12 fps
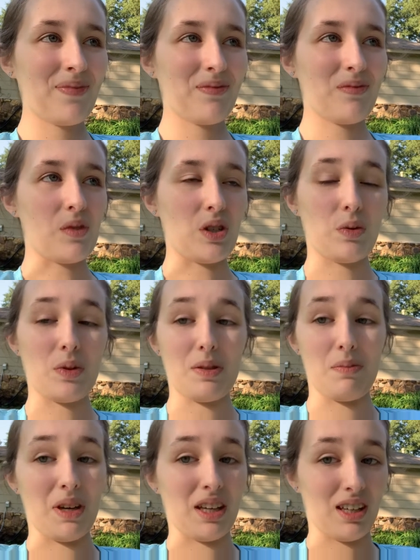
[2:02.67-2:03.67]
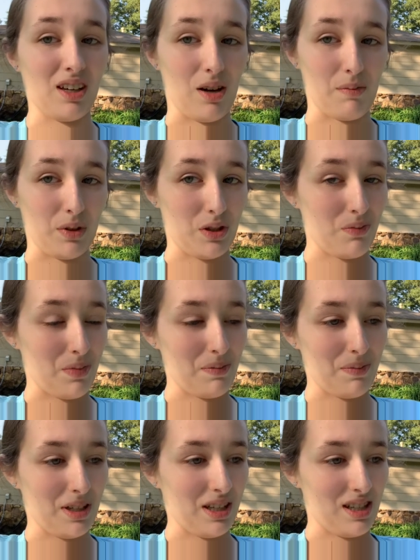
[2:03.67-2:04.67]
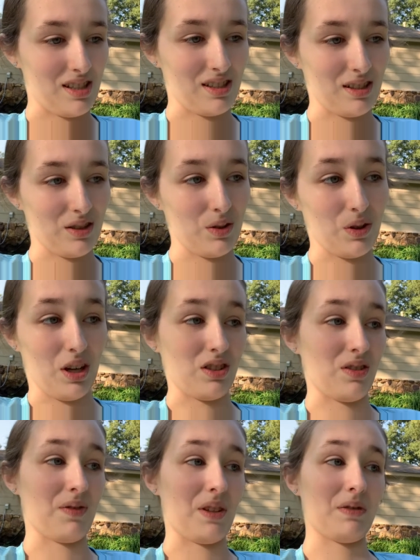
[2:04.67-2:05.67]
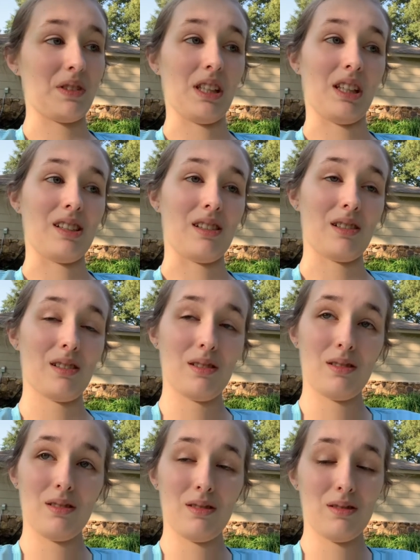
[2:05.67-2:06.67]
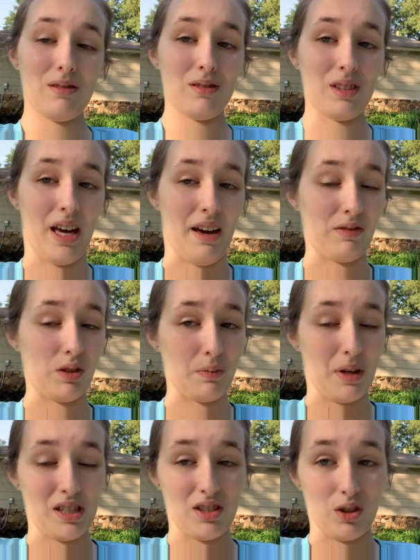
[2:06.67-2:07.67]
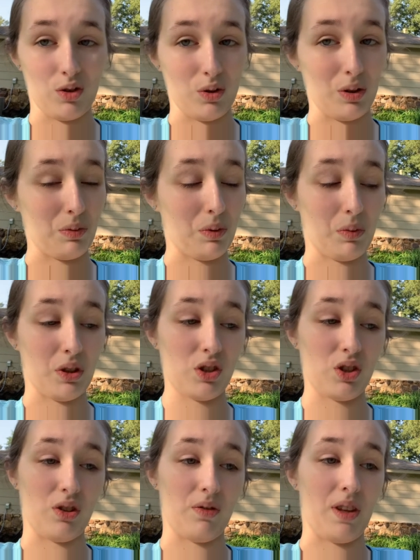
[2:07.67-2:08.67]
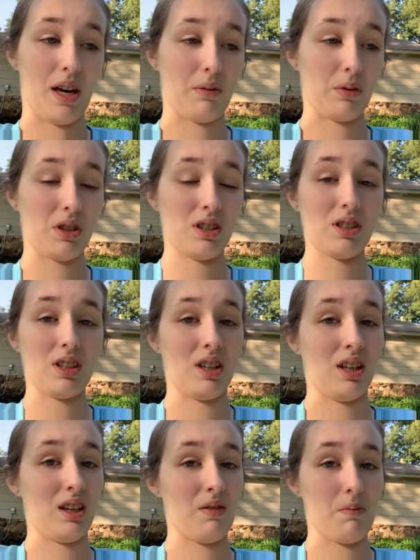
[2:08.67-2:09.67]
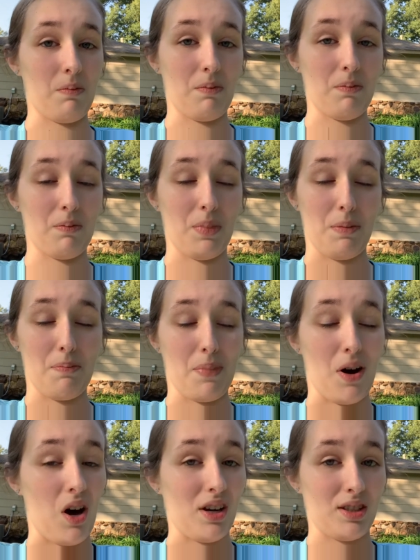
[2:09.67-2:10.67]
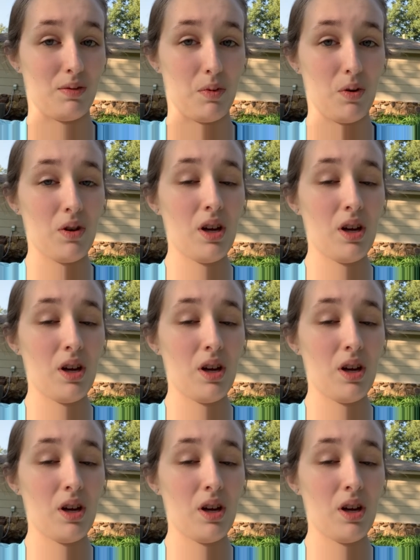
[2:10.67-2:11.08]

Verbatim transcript: which was a big accomplishment because in 2015, after my surgery, we weren't sure if that was going to even be possible.